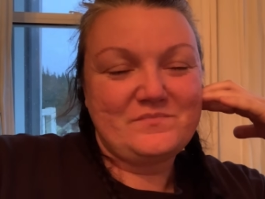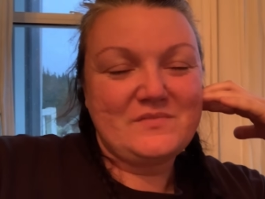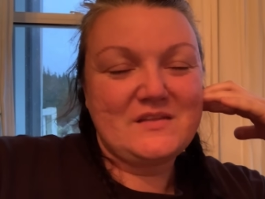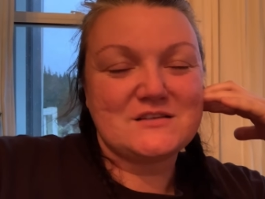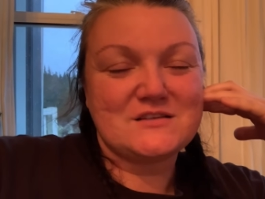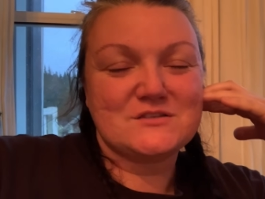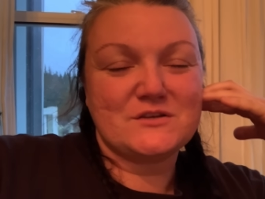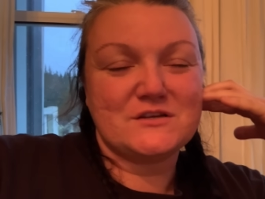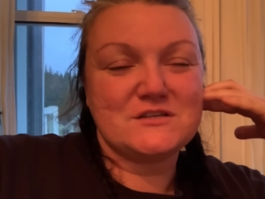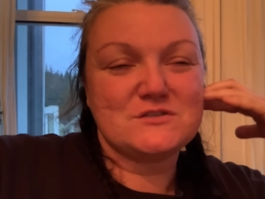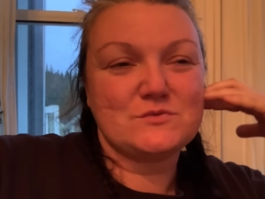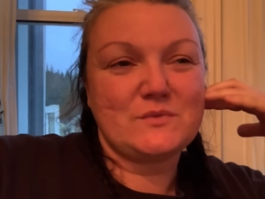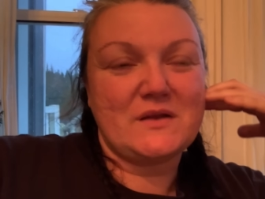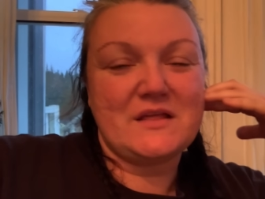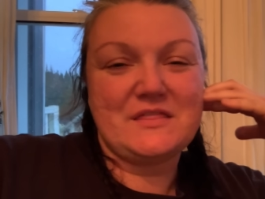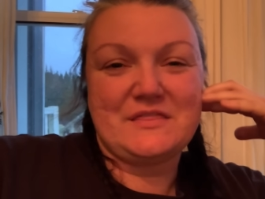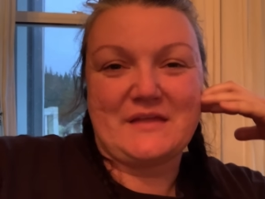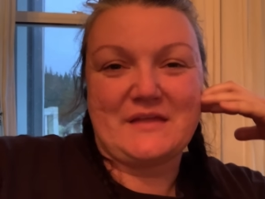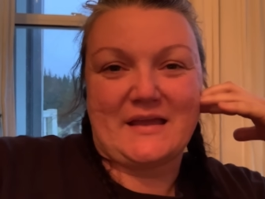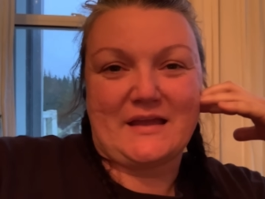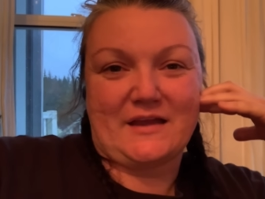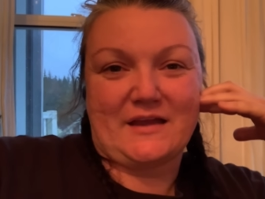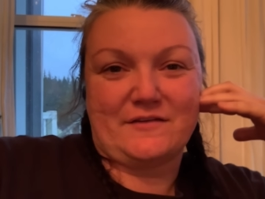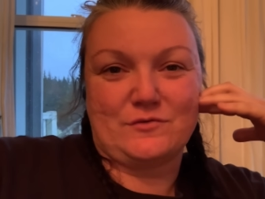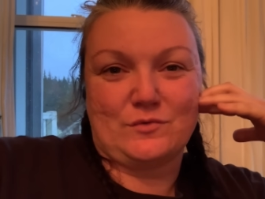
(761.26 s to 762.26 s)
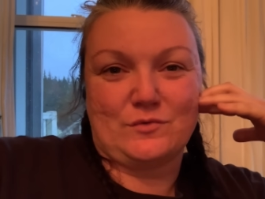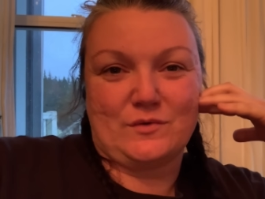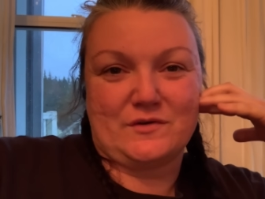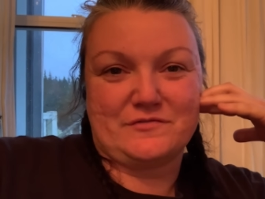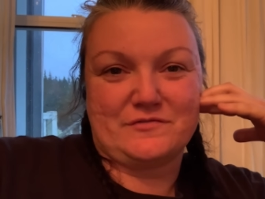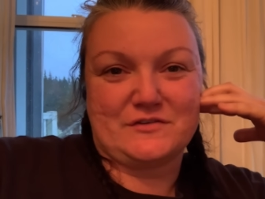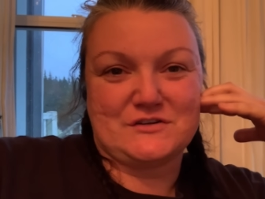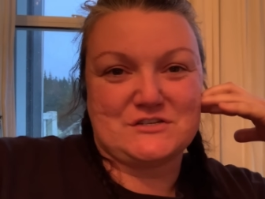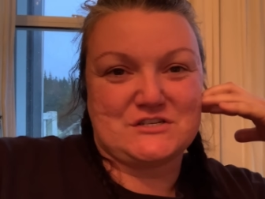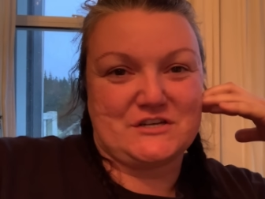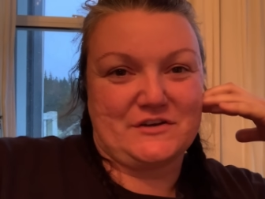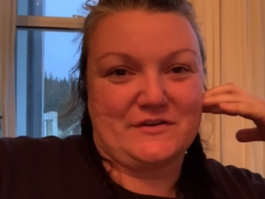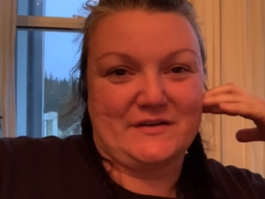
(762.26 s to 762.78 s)
So I just want to thank everyone for
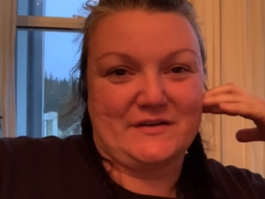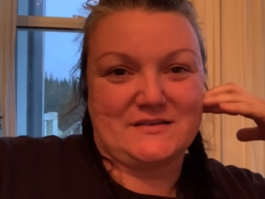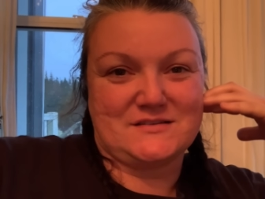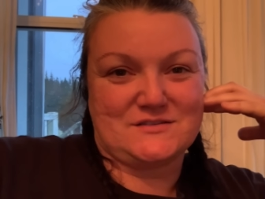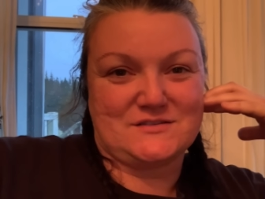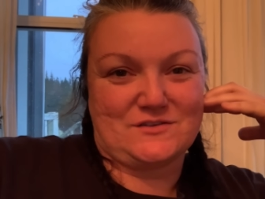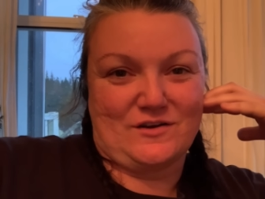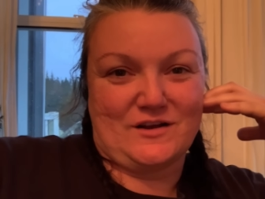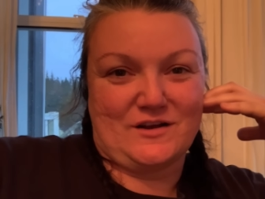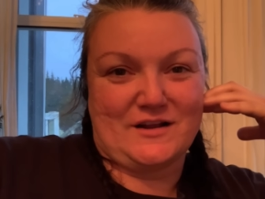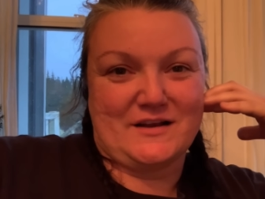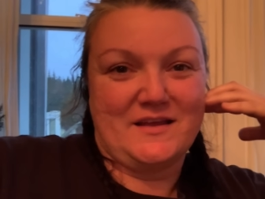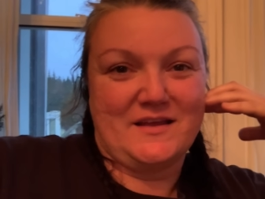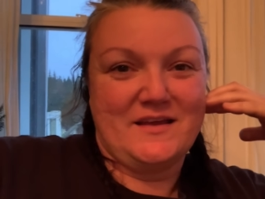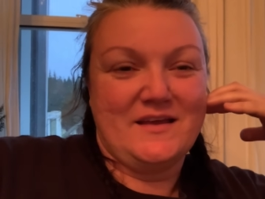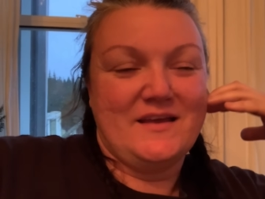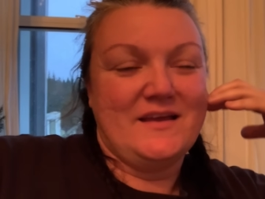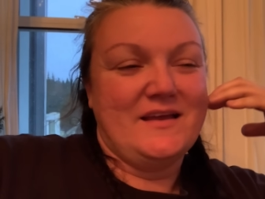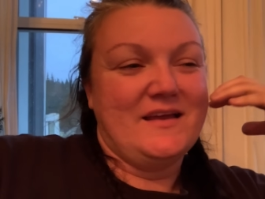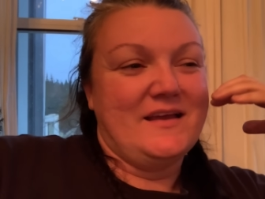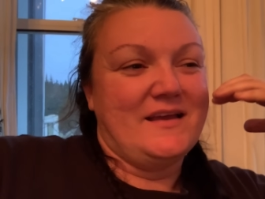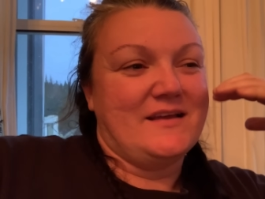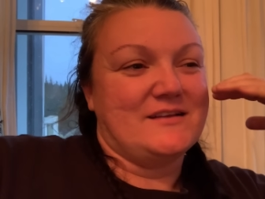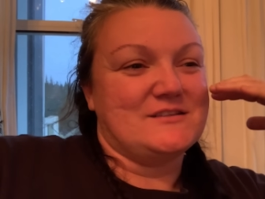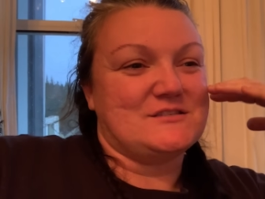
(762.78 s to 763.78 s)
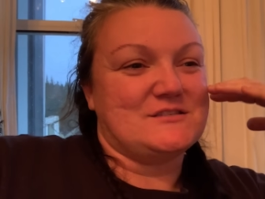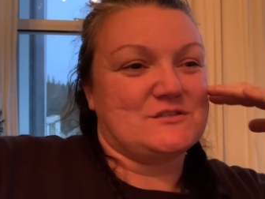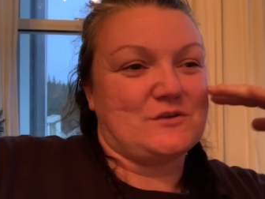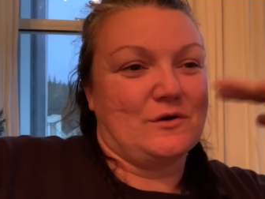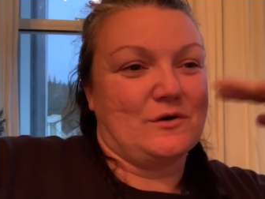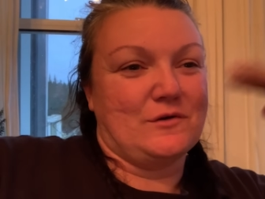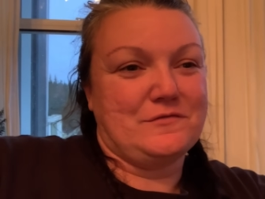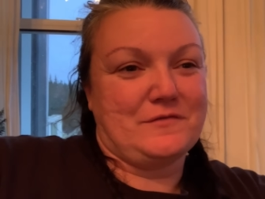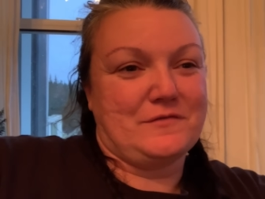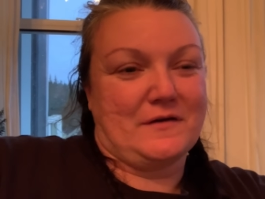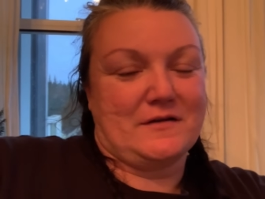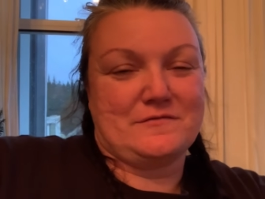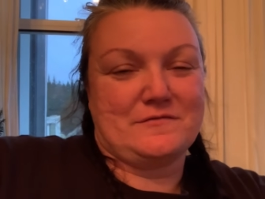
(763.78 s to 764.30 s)
cheering us on so
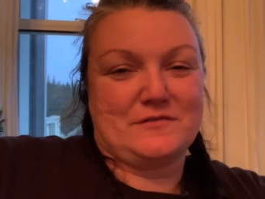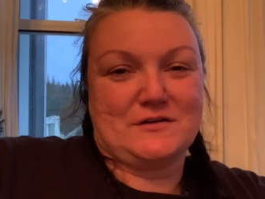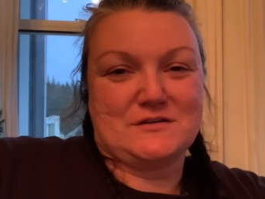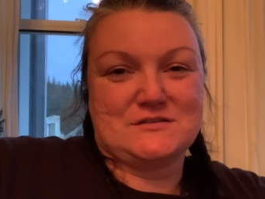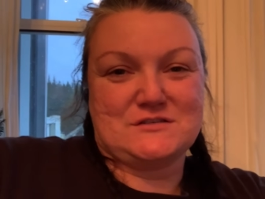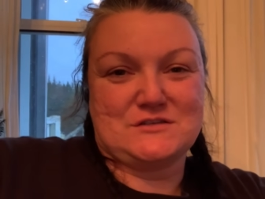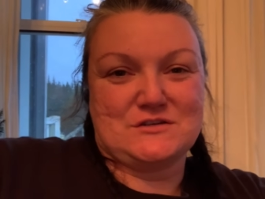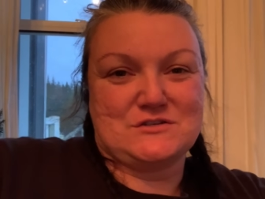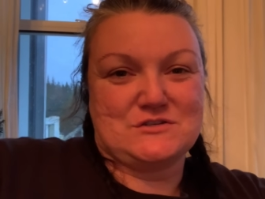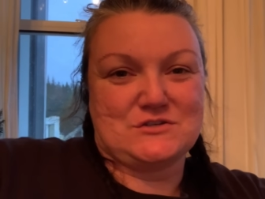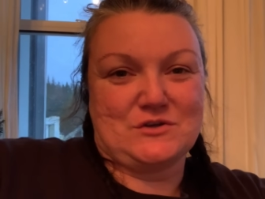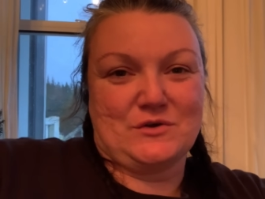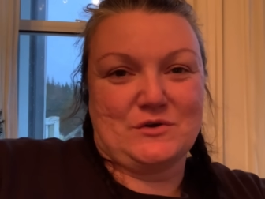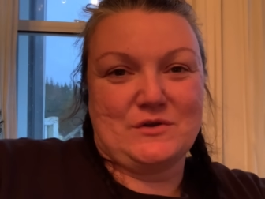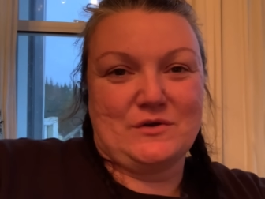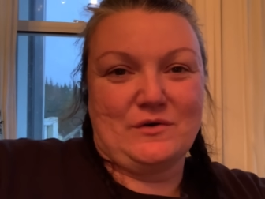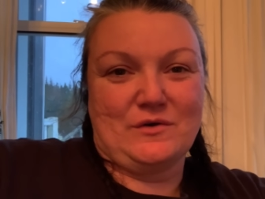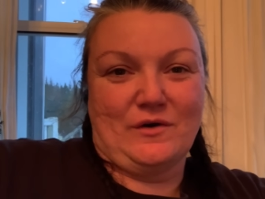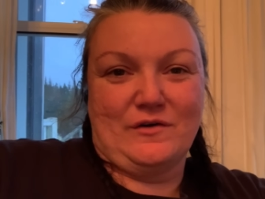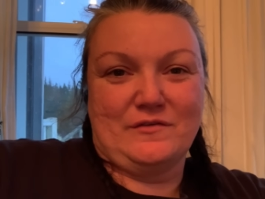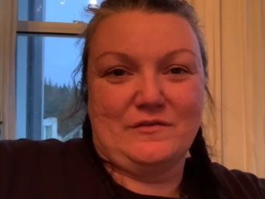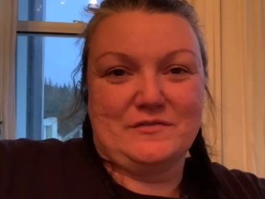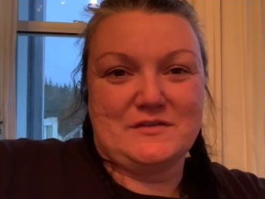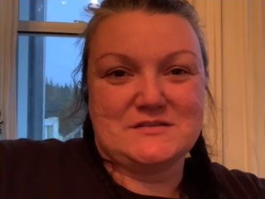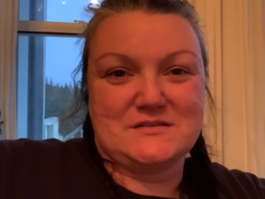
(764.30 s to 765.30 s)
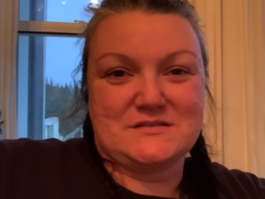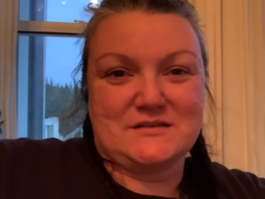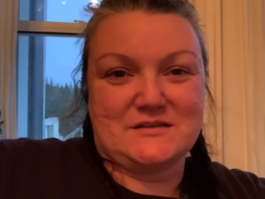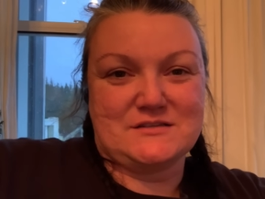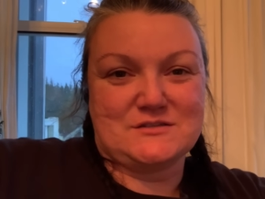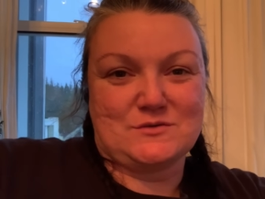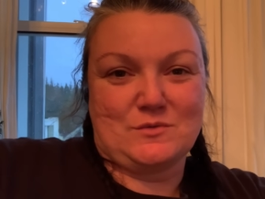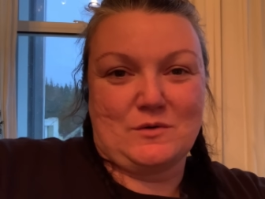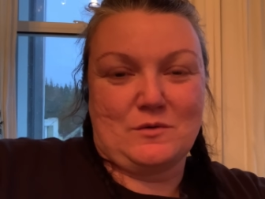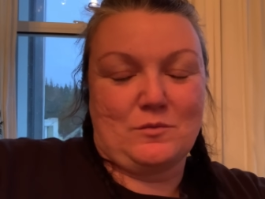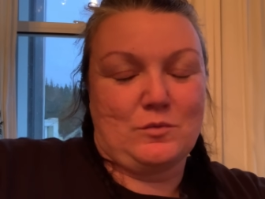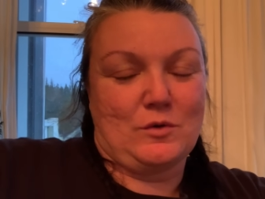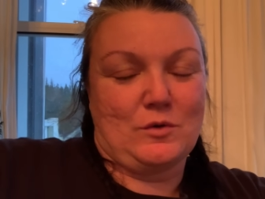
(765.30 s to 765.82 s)
fun for us to show you all these things that
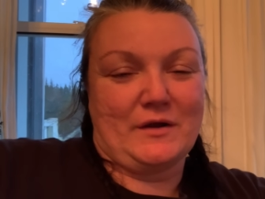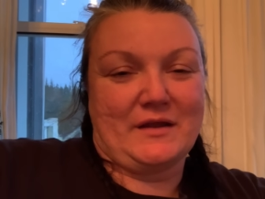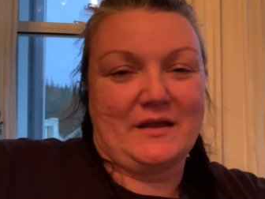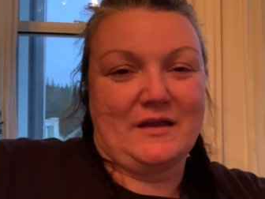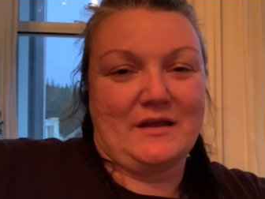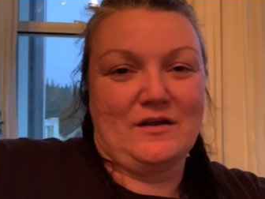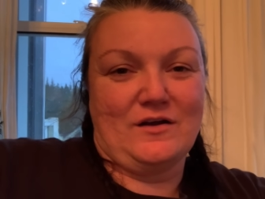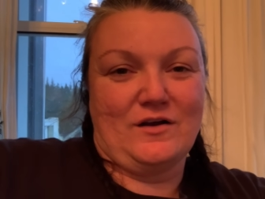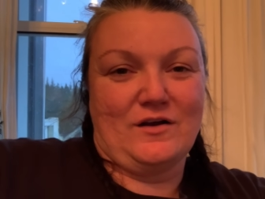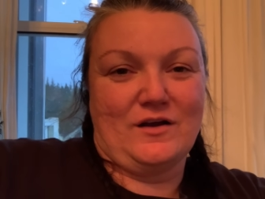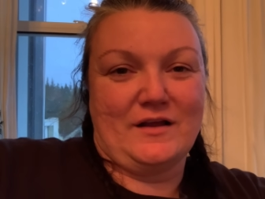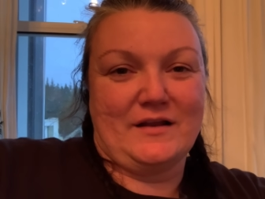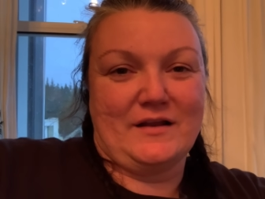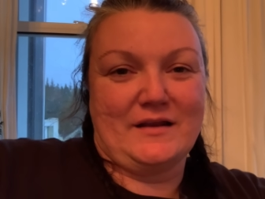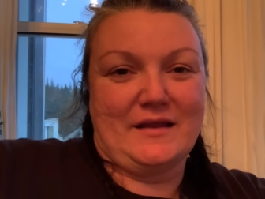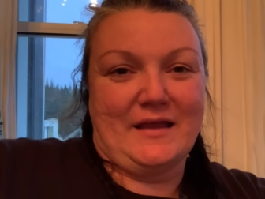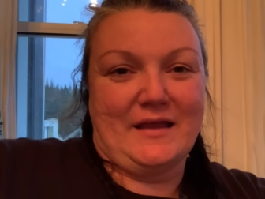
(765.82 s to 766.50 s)
we're working on.